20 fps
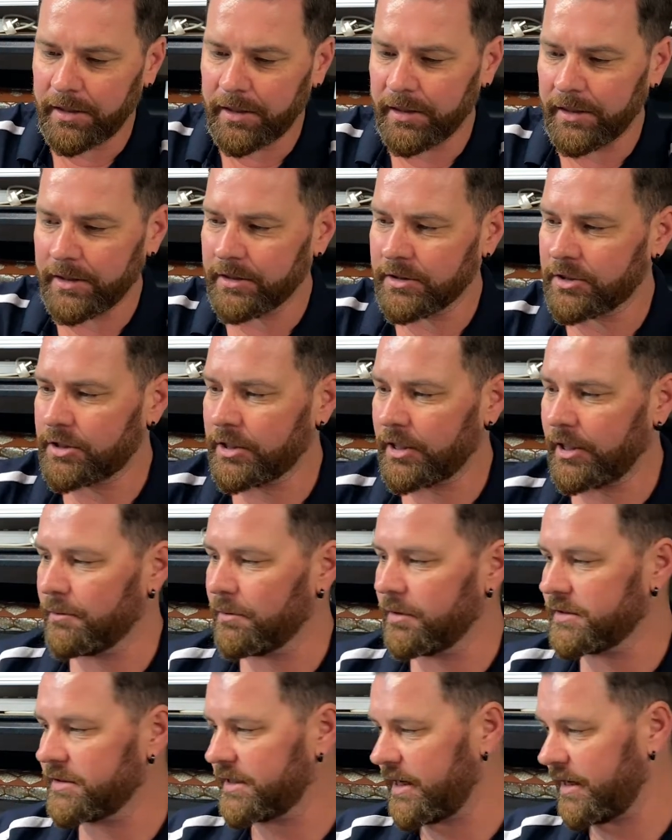and show you
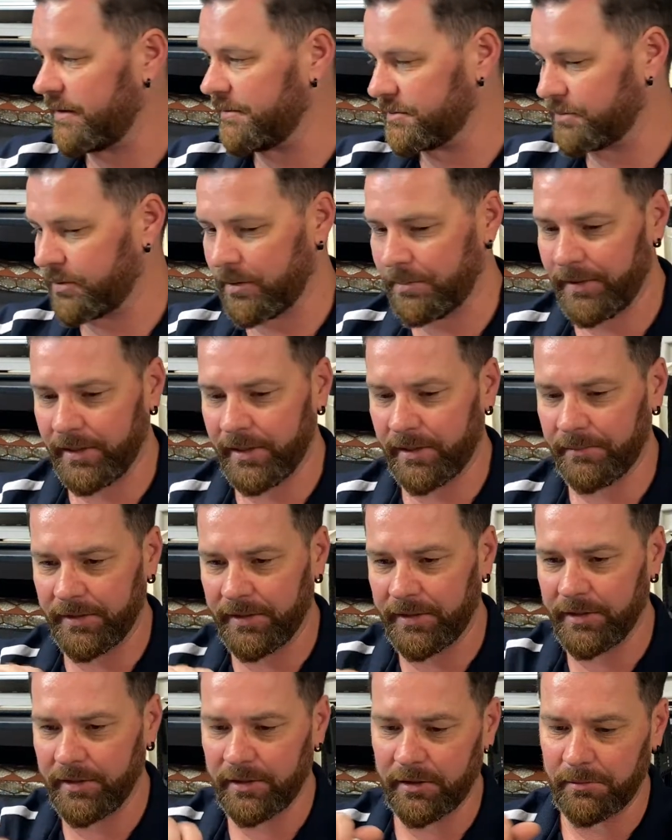what's coming. It's probably going to be a
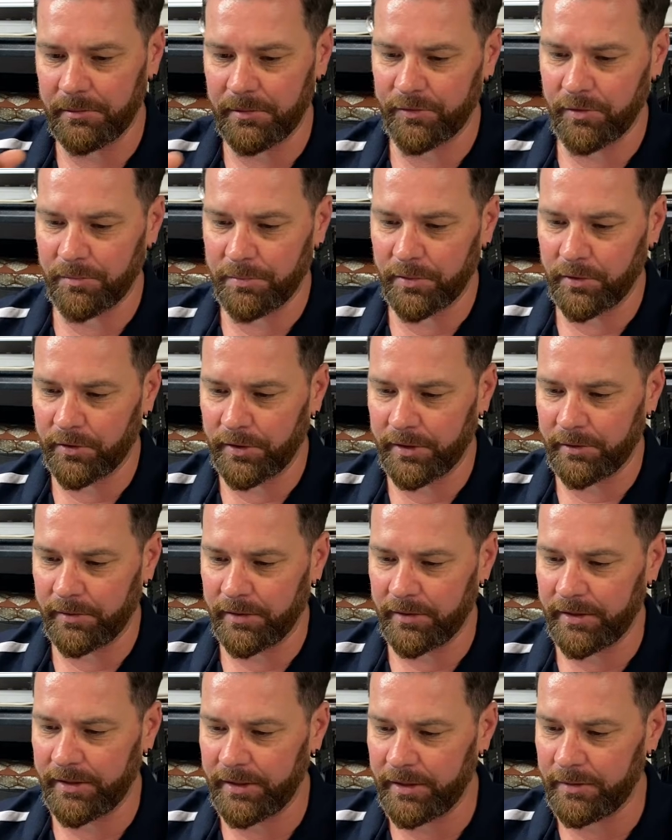little bit of a boring one
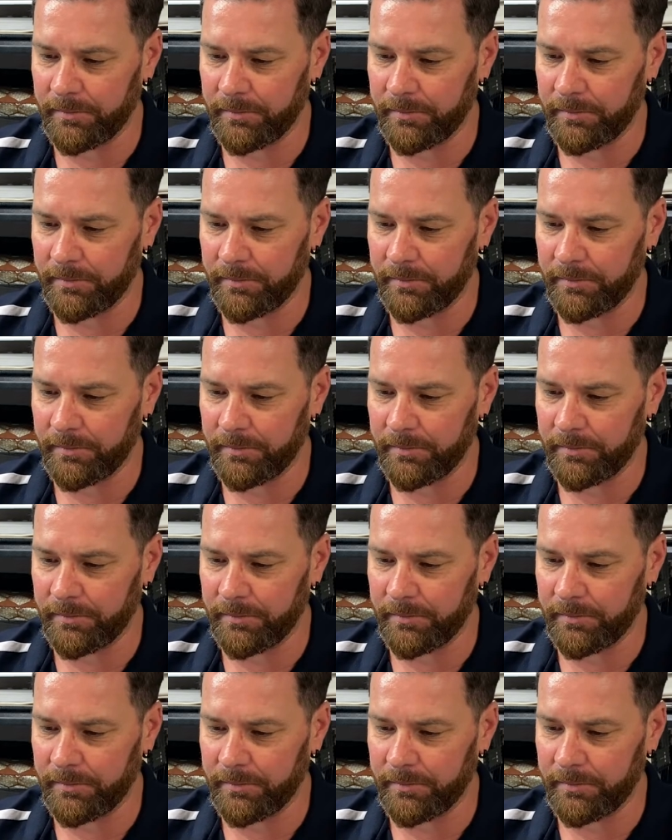here,